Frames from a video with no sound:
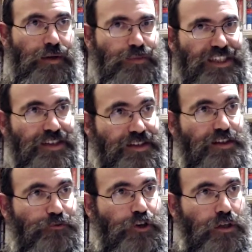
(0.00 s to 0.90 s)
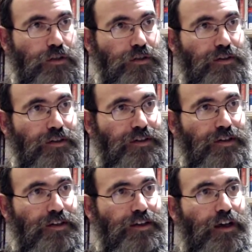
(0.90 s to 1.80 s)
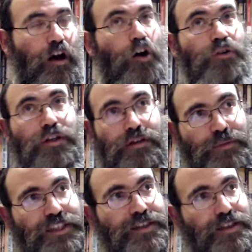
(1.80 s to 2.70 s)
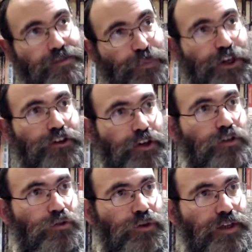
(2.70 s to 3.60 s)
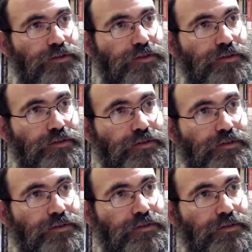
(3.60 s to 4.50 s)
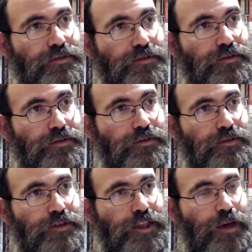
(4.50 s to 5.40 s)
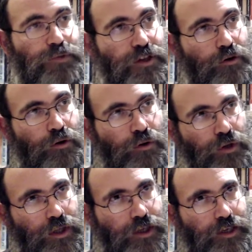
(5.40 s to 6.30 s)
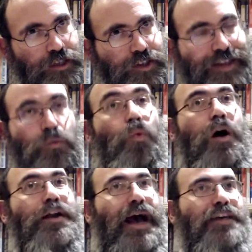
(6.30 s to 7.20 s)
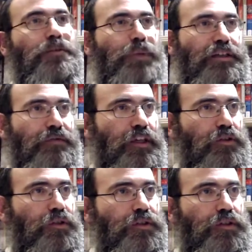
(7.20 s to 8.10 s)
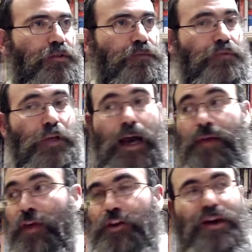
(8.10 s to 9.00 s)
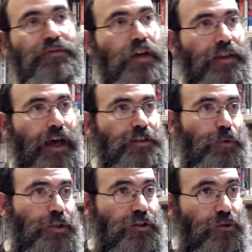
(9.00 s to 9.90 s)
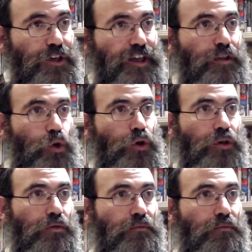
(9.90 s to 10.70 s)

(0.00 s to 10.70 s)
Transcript: metzias nivra, only the metzias beira can do that. And that was the whole... So that's one aspect of Elokus. And then you have the other aspect which is called Gilui.